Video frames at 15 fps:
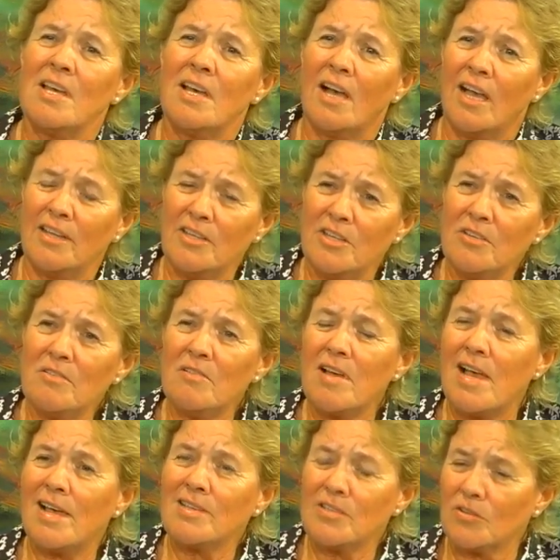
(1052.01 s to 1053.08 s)
I knew
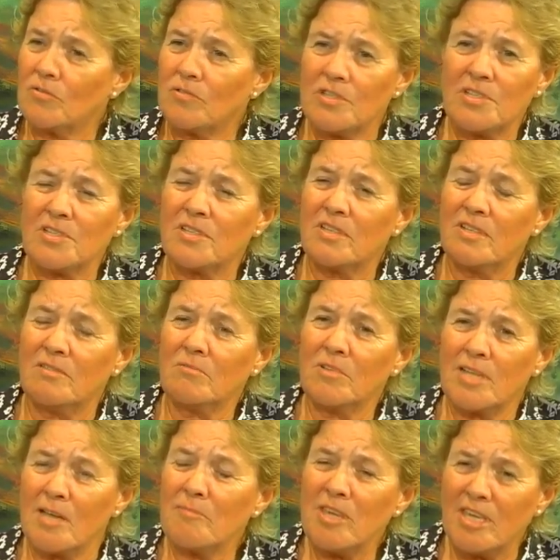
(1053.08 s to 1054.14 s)
as a Christian when
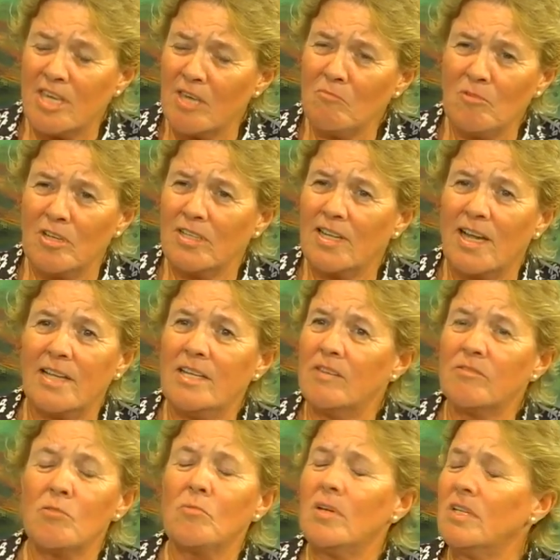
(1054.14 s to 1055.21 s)
I became one, I
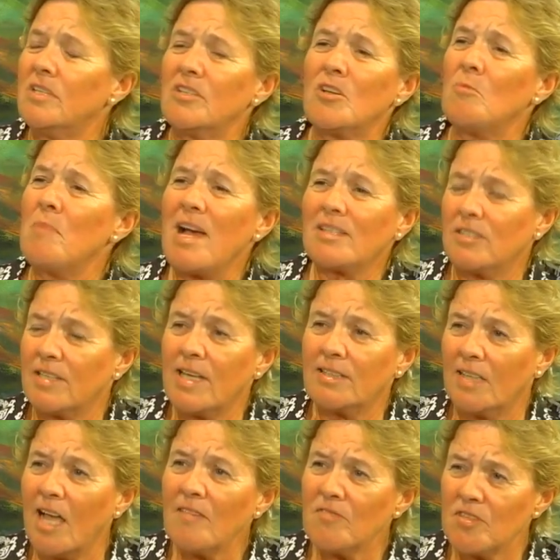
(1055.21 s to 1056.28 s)
never wanted to go back to that
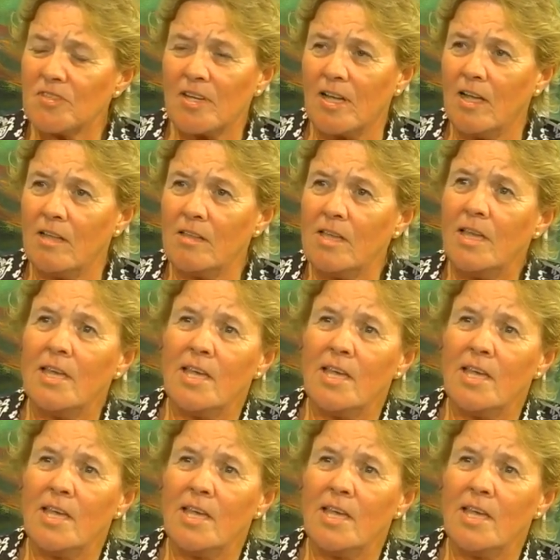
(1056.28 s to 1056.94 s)
lifestyle.